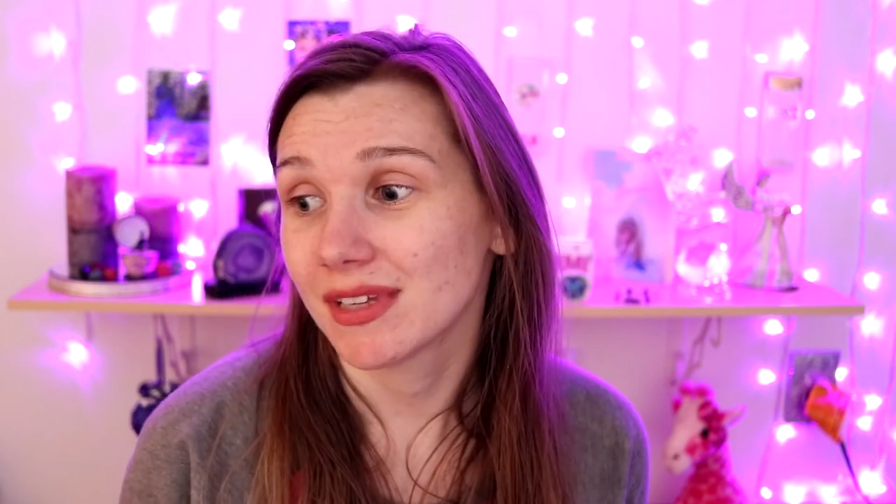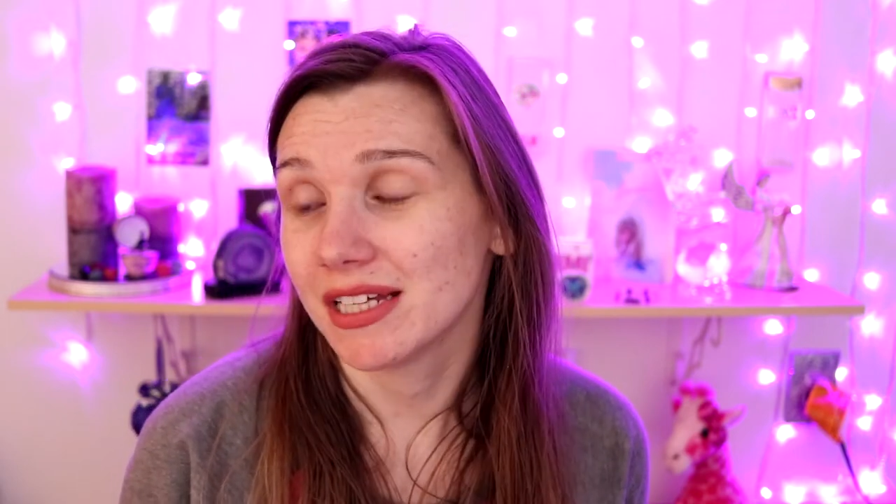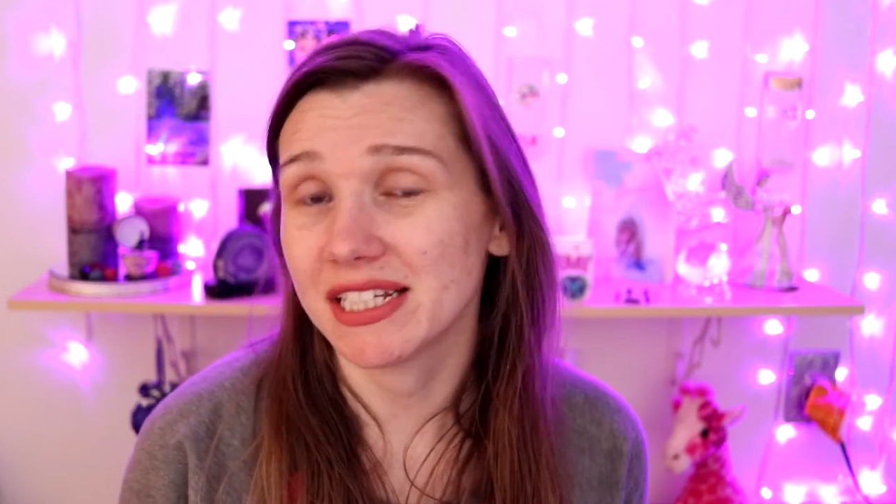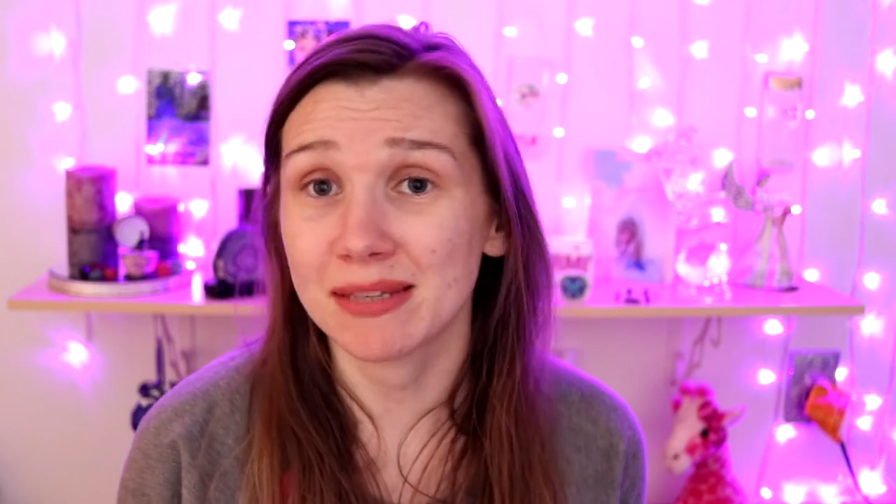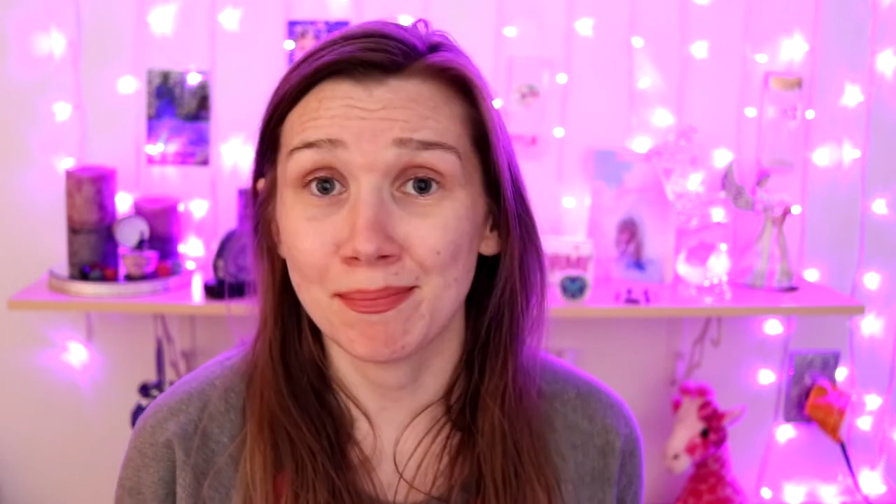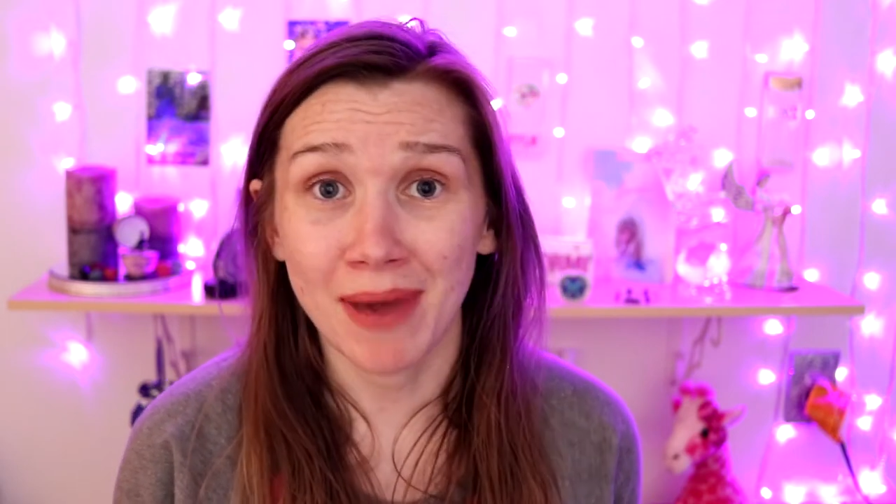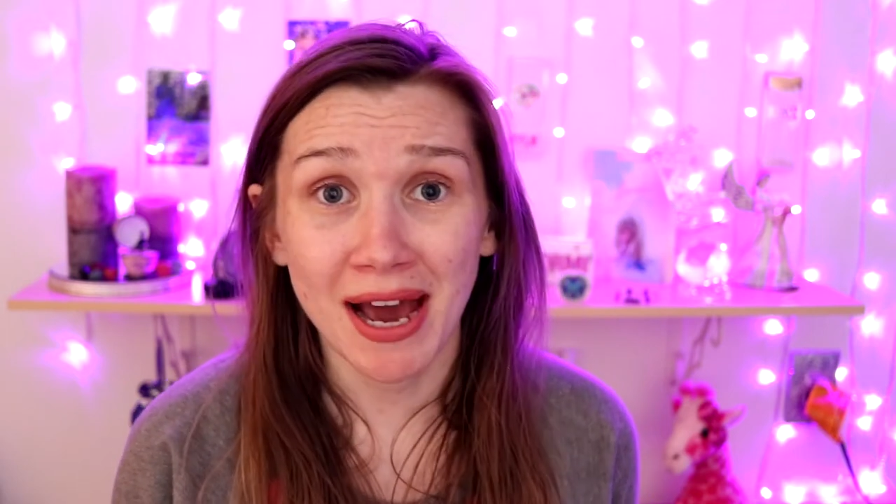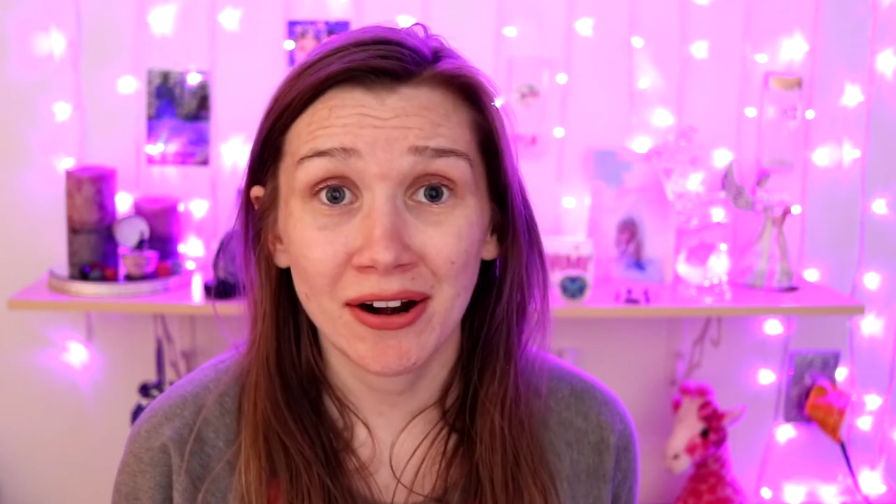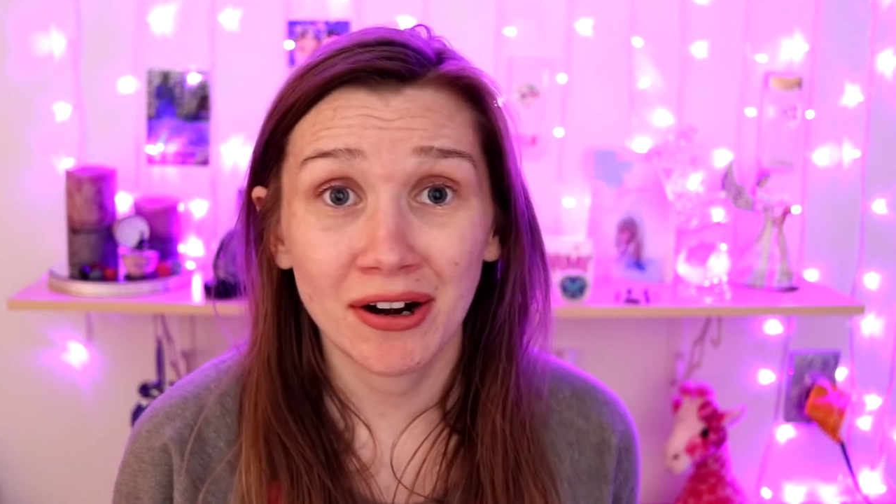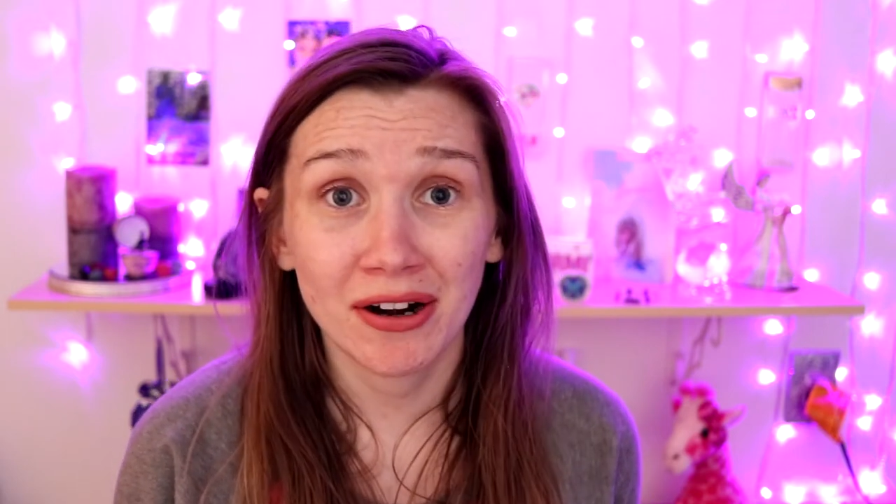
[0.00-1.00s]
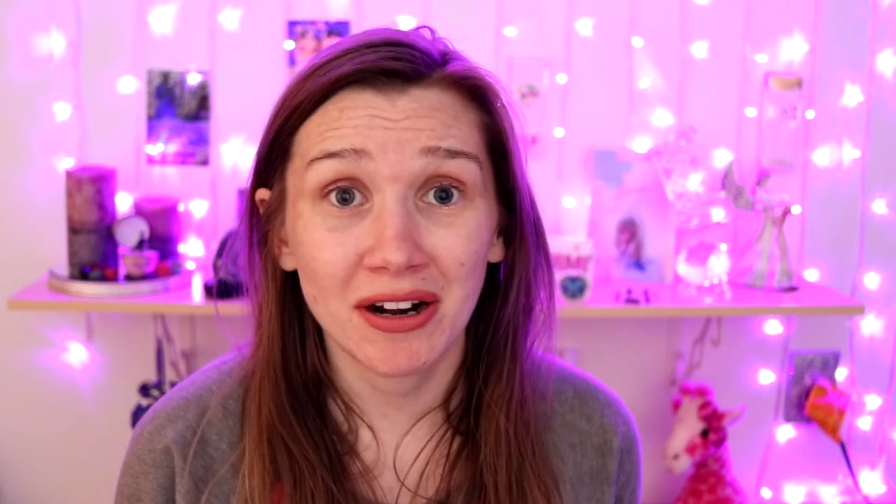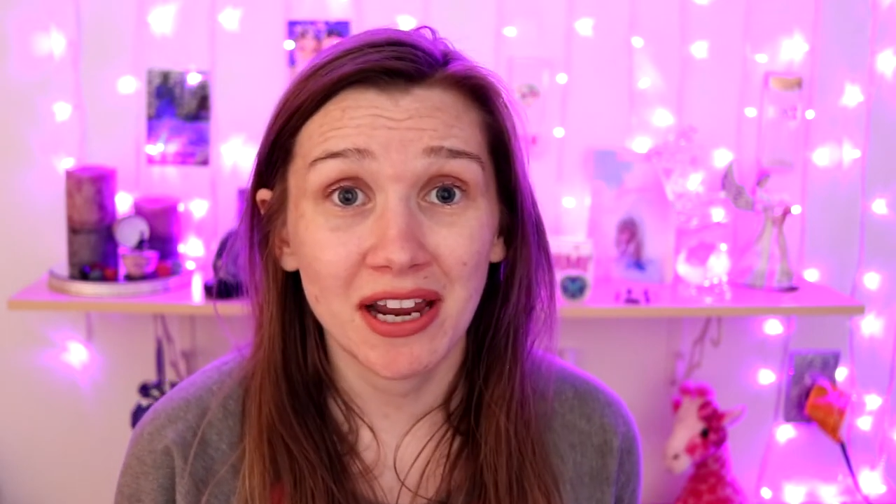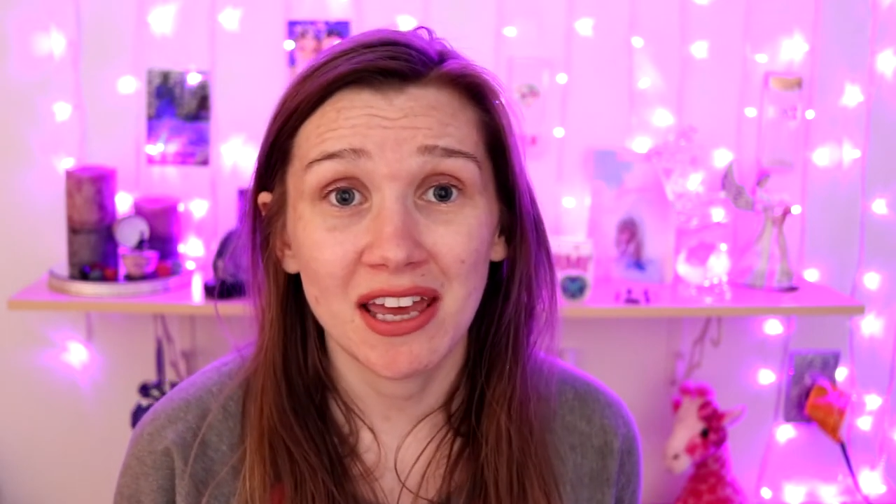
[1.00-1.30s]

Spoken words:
It doesn't matter